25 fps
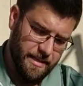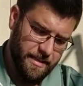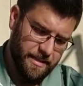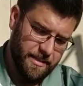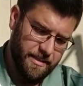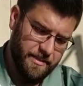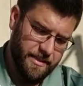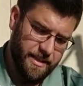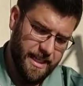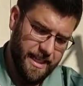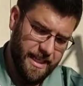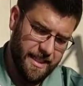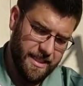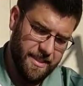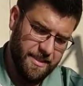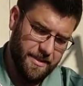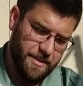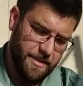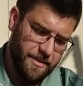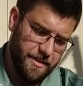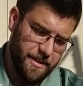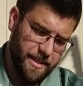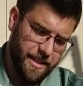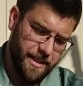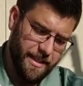Do it kind of
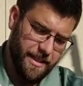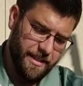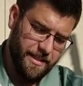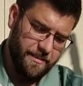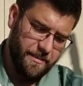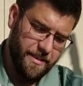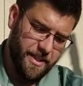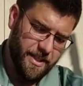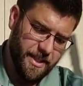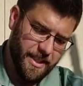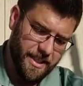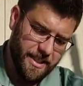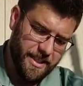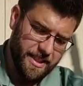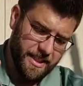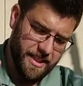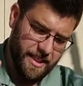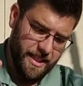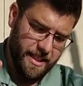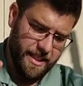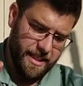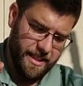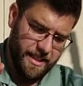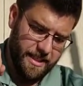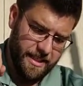slowly here, but you can
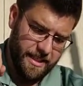see it